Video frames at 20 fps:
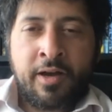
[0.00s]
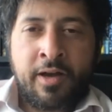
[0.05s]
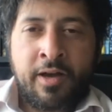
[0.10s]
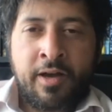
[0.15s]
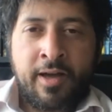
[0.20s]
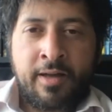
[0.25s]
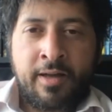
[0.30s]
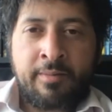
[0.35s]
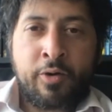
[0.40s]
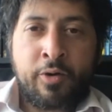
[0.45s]
I
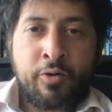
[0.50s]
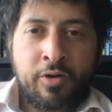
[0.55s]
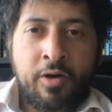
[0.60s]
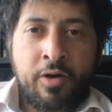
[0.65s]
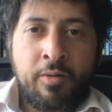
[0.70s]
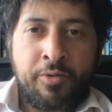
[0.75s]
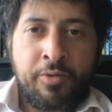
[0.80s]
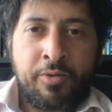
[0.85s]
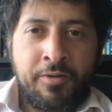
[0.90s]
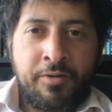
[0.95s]
had my own
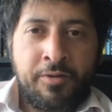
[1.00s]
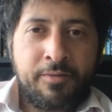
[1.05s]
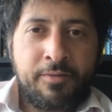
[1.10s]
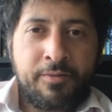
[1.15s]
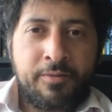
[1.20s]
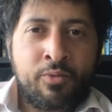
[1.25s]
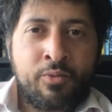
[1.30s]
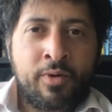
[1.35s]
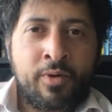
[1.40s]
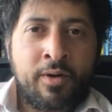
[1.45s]
company
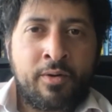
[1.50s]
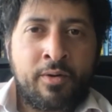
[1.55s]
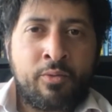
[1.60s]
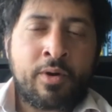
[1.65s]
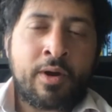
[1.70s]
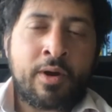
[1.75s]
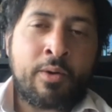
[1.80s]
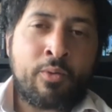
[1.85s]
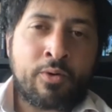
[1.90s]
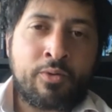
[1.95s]

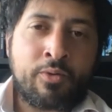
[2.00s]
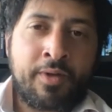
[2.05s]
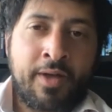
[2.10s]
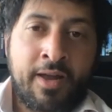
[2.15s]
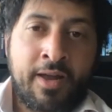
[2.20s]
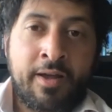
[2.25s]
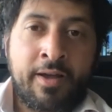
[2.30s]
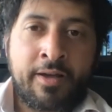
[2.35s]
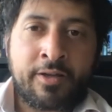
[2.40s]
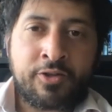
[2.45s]
where I worked with the
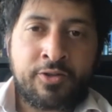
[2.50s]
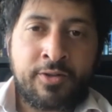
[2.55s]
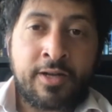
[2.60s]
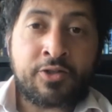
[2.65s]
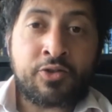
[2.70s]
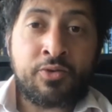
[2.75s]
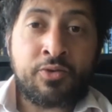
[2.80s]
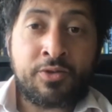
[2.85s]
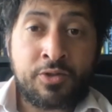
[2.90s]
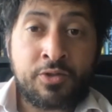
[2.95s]
NIH,
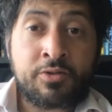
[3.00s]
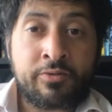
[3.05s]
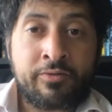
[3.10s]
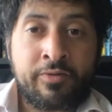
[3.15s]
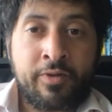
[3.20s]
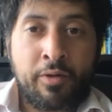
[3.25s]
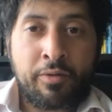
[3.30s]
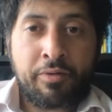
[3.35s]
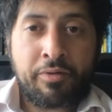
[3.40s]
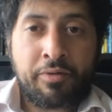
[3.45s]
National Institute of
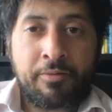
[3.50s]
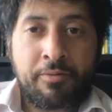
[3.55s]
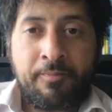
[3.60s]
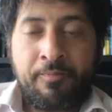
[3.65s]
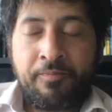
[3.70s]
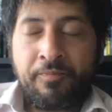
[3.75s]
Health.